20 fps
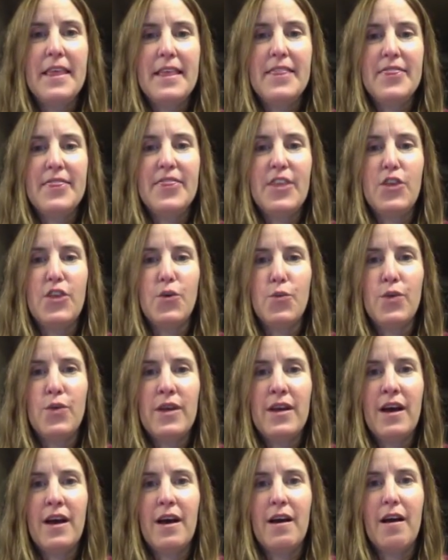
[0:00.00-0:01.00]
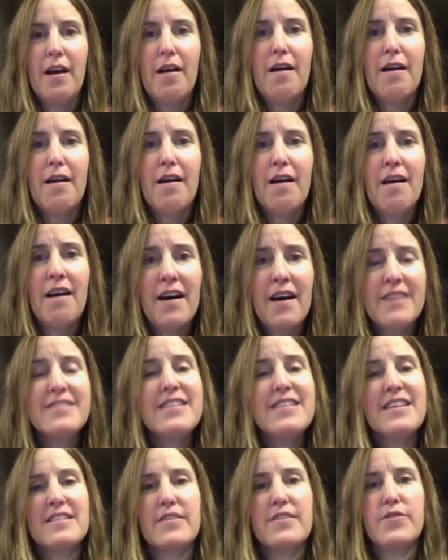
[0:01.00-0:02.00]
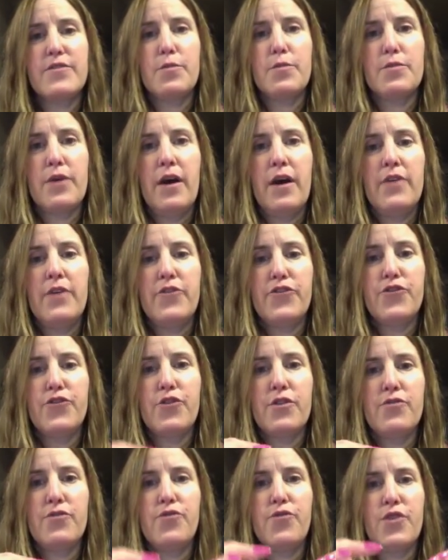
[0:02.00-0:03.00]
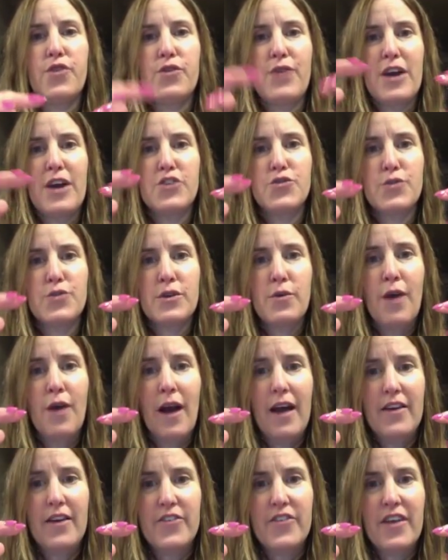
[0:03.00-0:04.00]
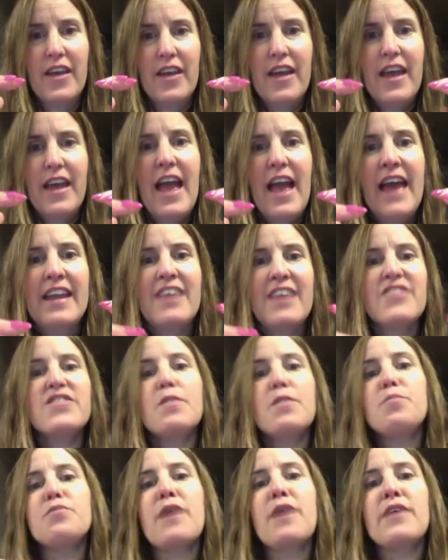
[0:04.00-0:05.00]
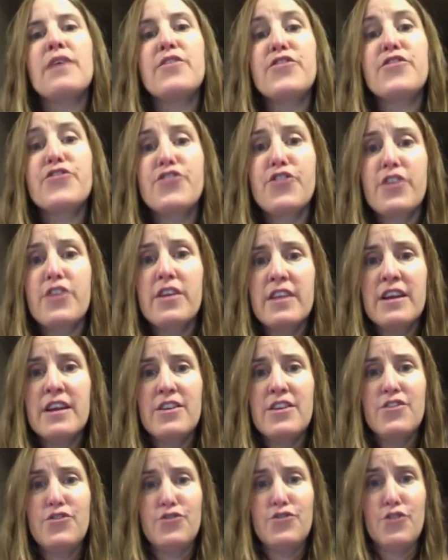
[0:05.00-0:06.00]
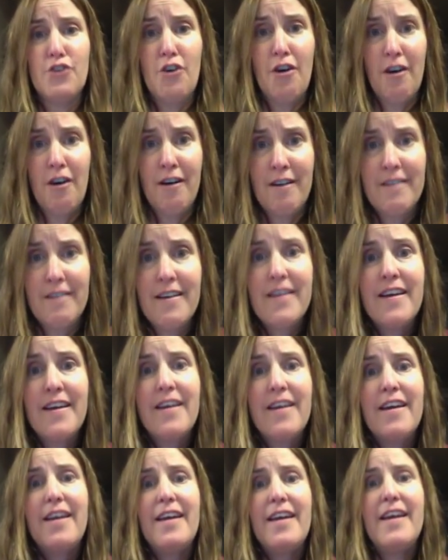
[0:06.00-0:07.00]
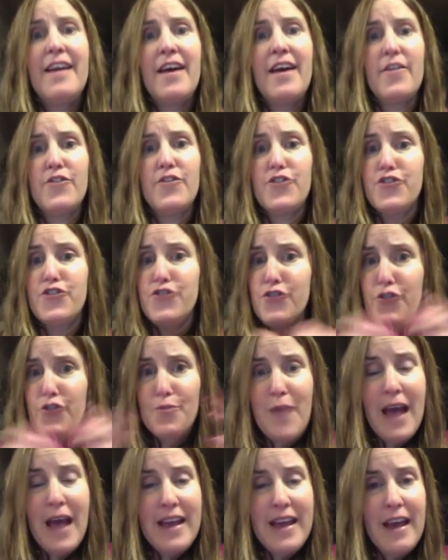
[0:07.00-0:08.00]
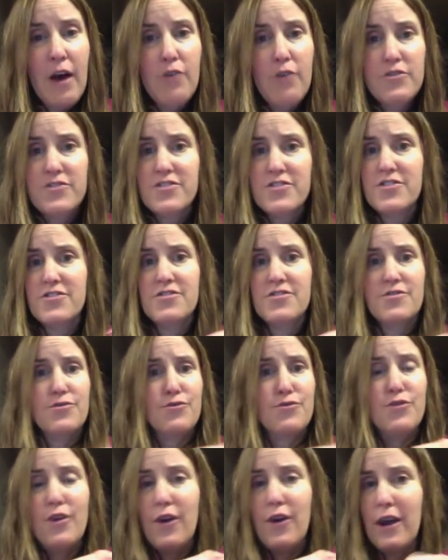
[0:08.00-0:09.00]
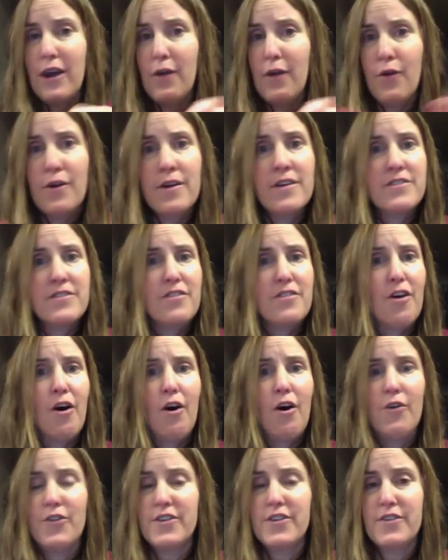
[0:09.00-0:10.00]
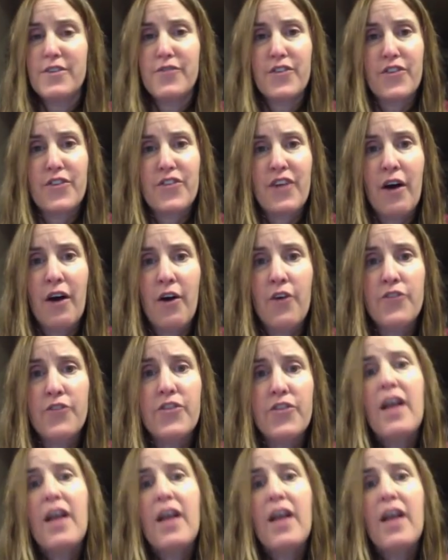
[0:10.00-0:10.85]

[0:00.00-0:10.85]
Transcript: The urea content of your blood sort of would gradually rise. And as the blood is circulated to your heart and shoots back out through your aorta to all the different cells,